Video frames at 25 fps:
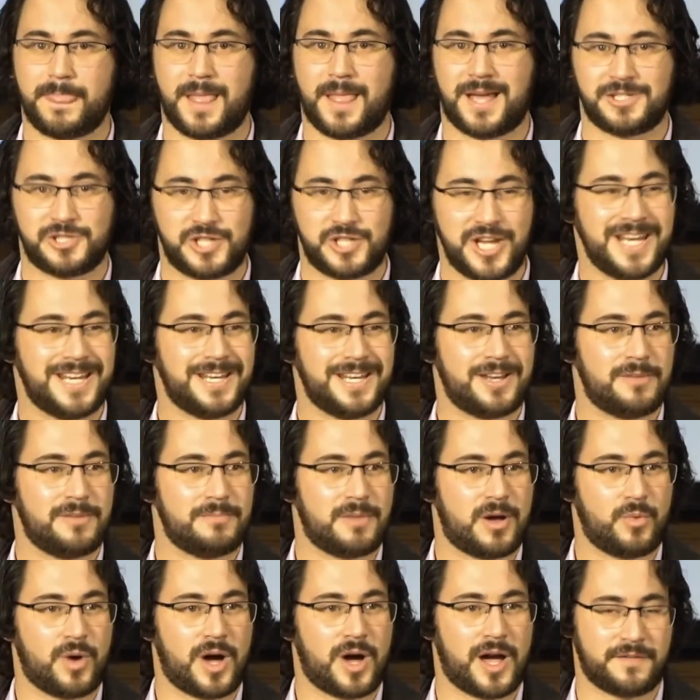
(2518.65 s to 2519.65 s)
I cheated on
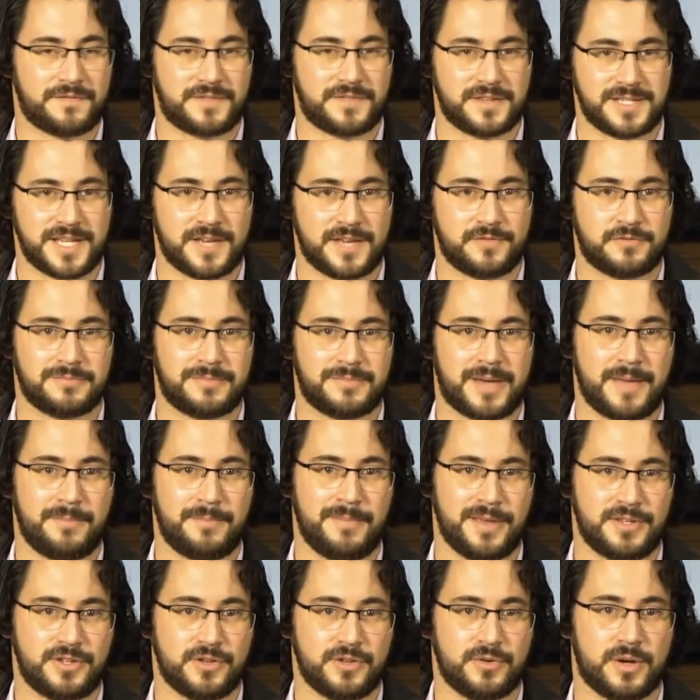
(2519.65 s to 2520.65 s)
my wife. The devil made
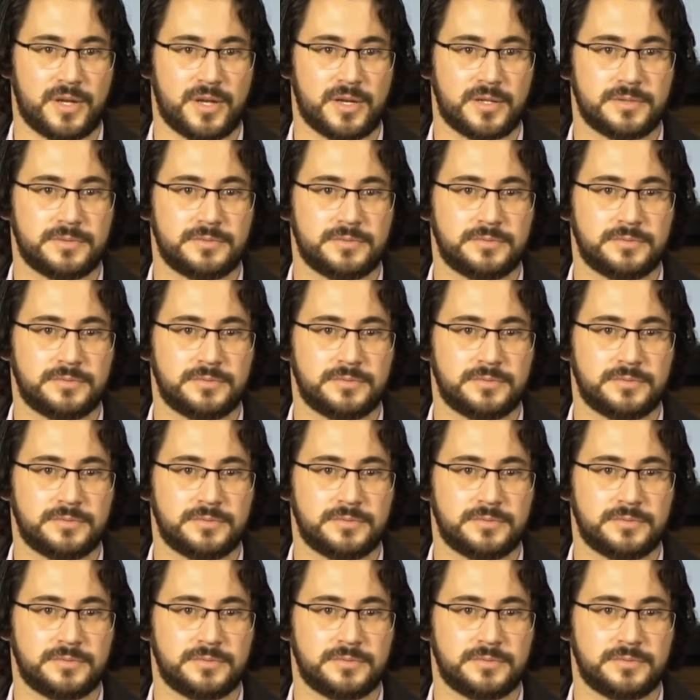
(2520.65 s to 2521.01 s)
me do it.